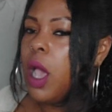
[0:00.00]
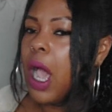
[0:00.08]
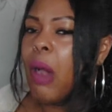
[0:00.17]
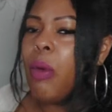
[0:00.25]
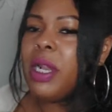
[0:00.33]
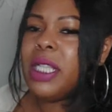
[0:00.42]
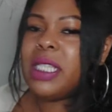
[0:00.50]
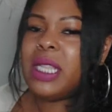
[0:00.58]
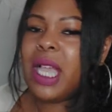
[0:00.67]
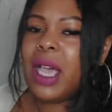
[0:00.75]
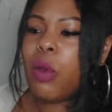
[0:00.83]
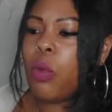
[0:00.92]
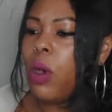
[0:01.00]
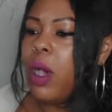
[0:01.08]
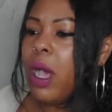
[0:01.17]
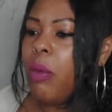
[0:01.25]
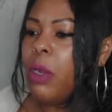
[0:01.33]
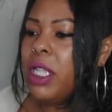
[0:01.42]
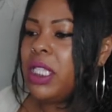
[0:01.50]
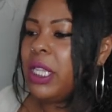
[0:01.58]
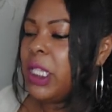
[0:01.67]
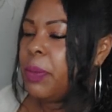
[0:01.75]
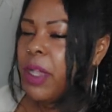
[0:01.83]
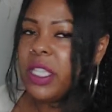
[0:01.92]
I want to like what I want to see
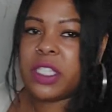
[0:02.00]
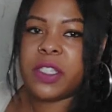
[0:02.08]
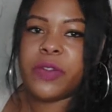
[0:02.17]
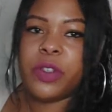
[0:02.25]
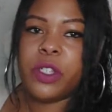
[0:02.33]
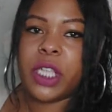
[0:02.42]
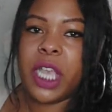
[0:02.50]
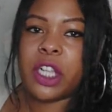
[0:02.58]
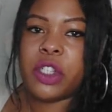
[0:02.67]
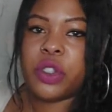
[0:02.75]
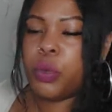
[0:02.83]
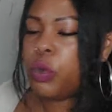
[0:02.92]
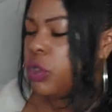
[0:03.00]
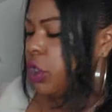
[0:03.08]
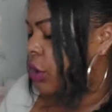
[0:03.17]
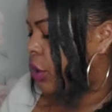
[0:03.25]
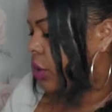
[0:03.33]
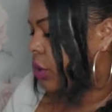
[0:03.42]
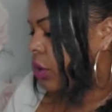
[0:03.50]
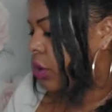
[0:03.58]
this person's future actions towards you.